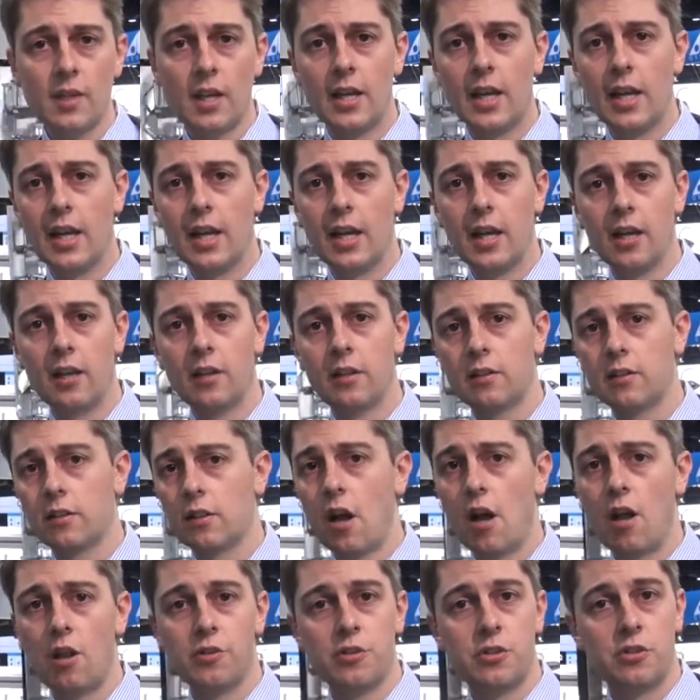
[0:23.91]
and
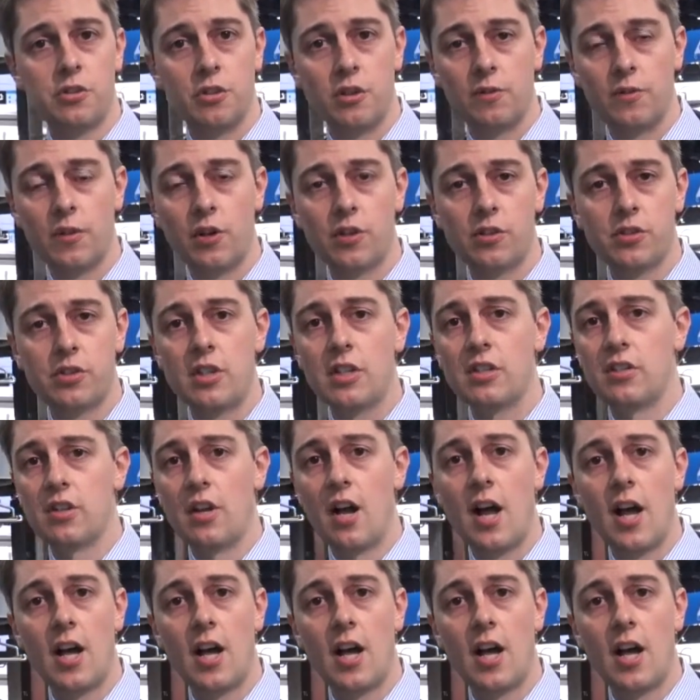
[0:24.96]
colleges, universities, and